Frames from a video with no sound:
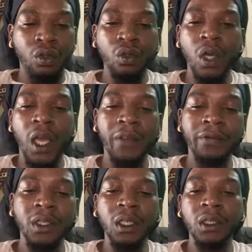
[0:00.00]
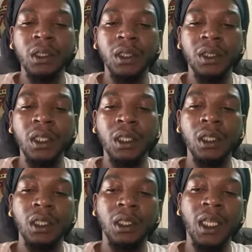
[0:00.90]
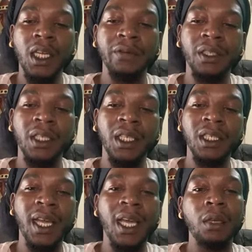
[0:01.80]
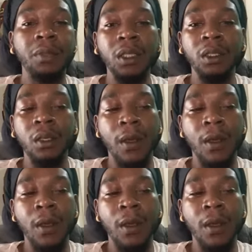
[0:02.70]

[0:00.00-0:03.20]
You have to understand that life cannot be